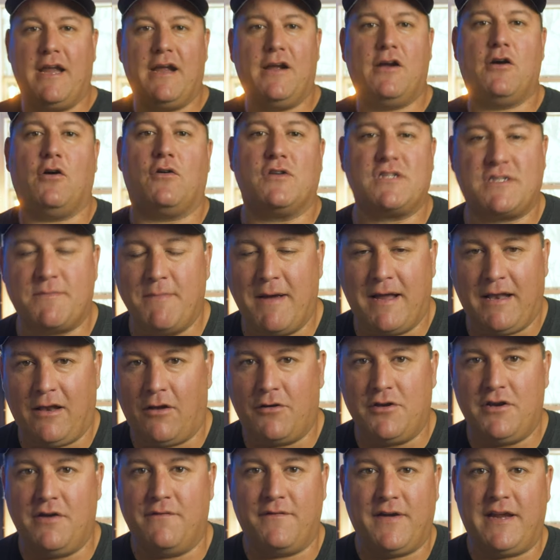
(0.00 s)
in Cozumel
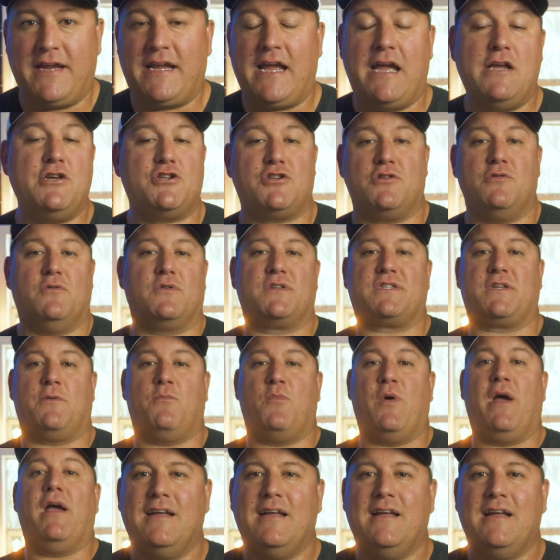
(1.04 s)
on your vacation or
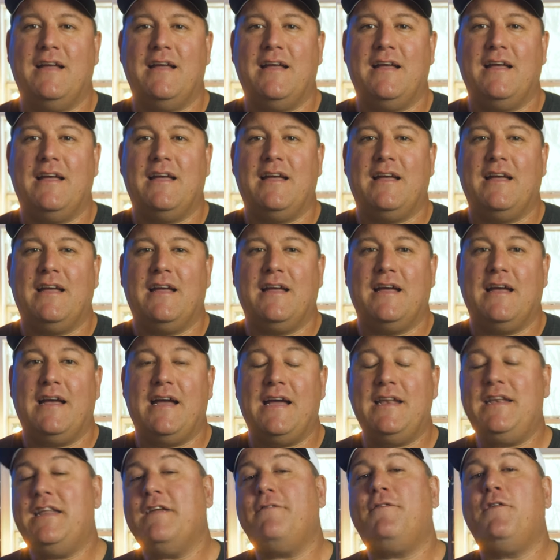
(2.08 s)
somewhere.
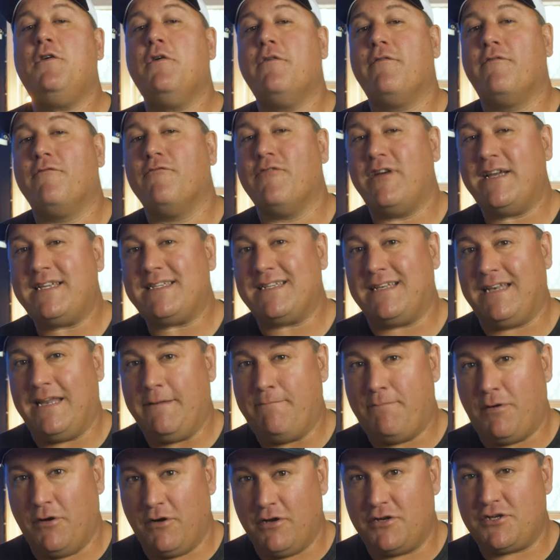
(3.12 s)
And if you have recently
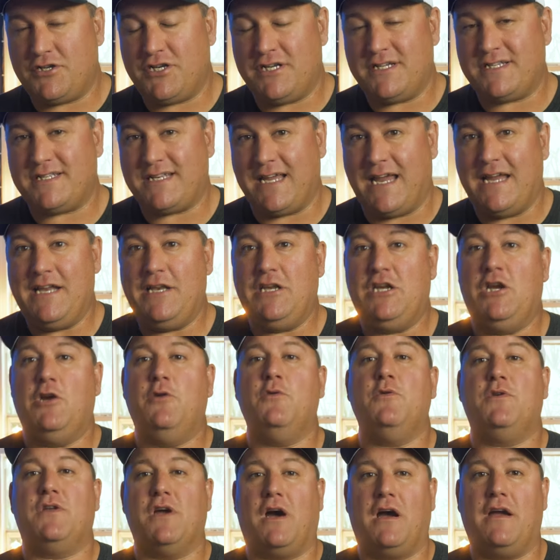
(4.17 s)
purchased a
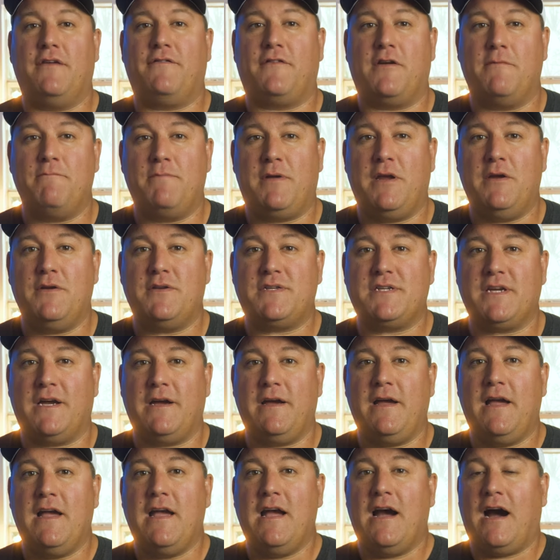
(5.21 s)
new dive
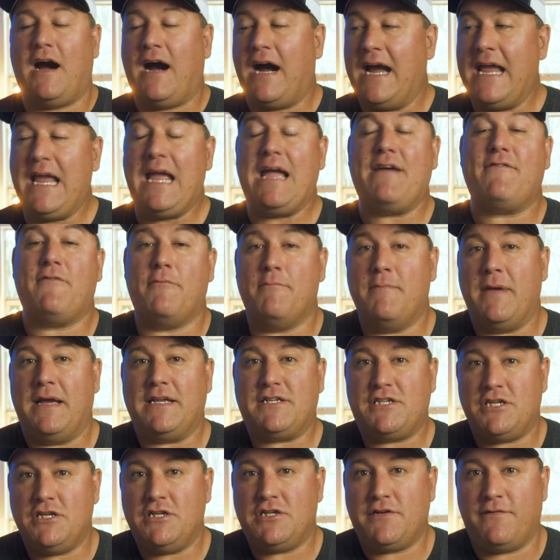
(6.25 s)
computer, I have a
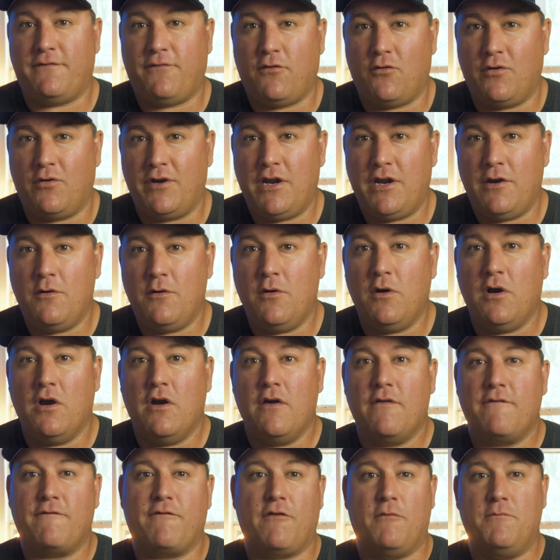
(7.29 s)
message for you
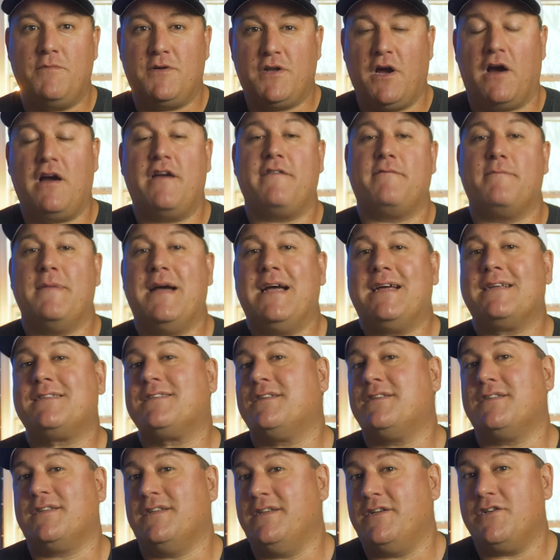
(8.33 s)
from dive
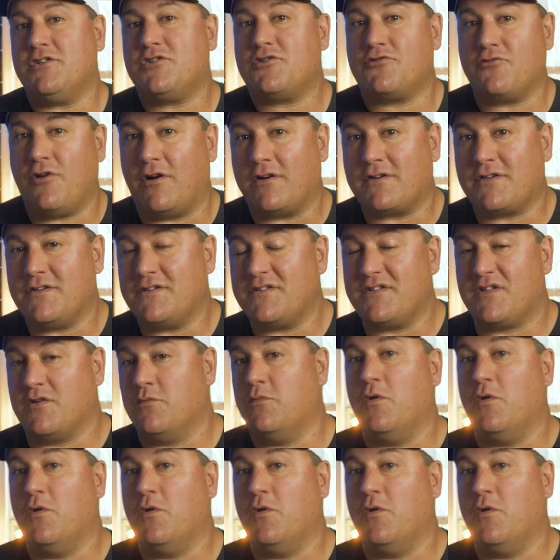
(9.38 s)
masters and instructors the